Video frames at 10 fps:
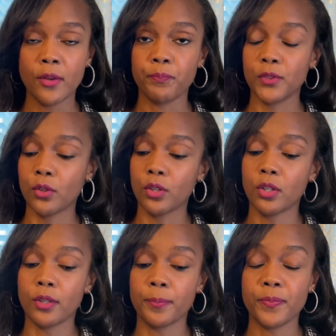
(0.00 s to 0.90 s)

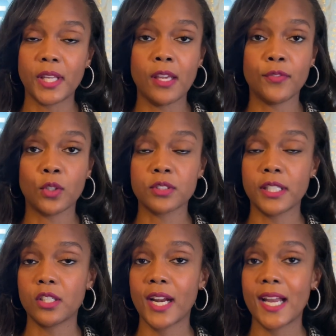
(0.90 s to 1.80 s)
if your
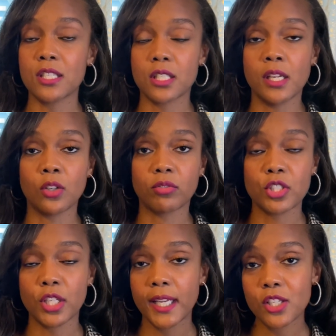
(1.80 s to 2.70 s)
lender has an
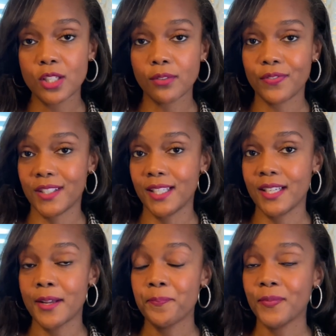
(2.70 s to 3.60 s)
origination fee,